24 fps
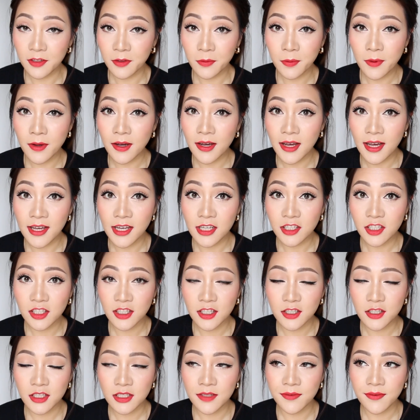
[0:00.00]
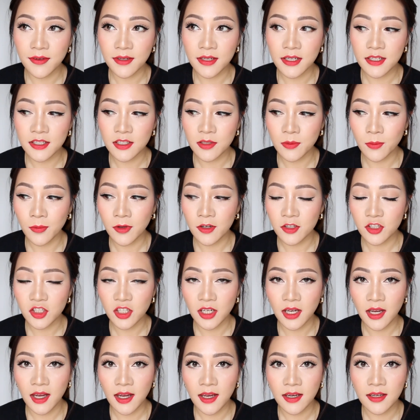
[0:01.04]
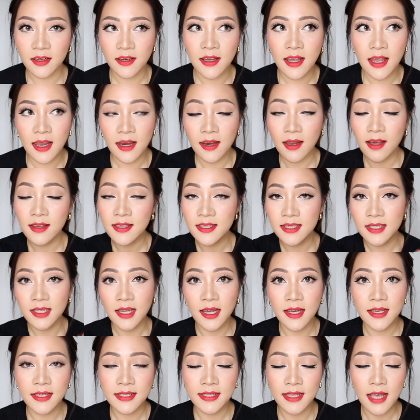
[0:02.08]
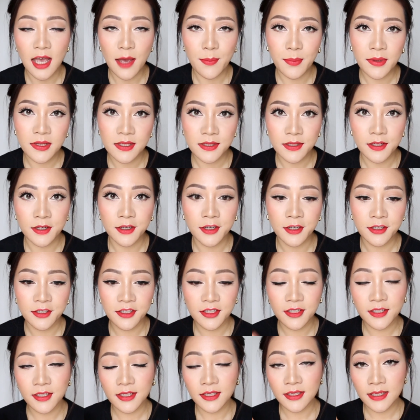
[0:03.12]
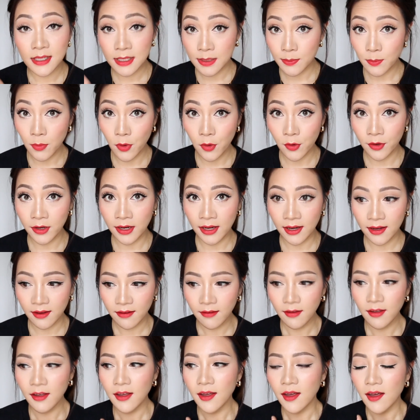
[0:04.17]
Do you know what, I actually just finished watching last night's episode this morning.